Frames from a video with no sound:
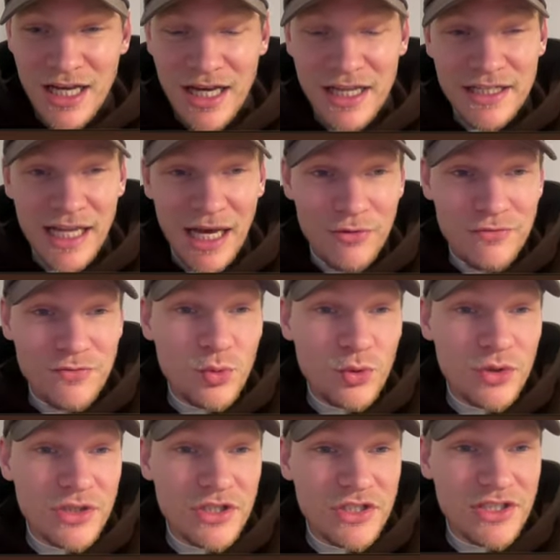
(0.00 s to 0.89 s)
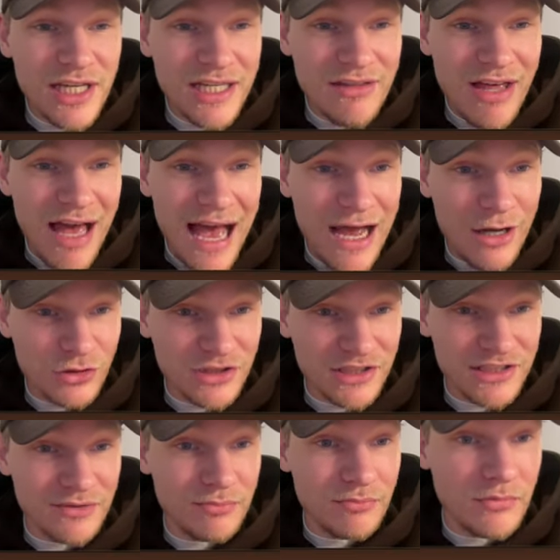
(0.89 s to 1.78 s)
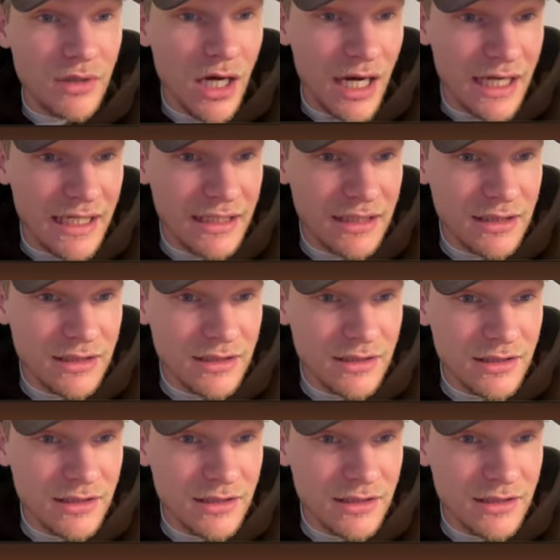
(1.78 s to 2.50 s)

Now, if you wanted to say the house is mine,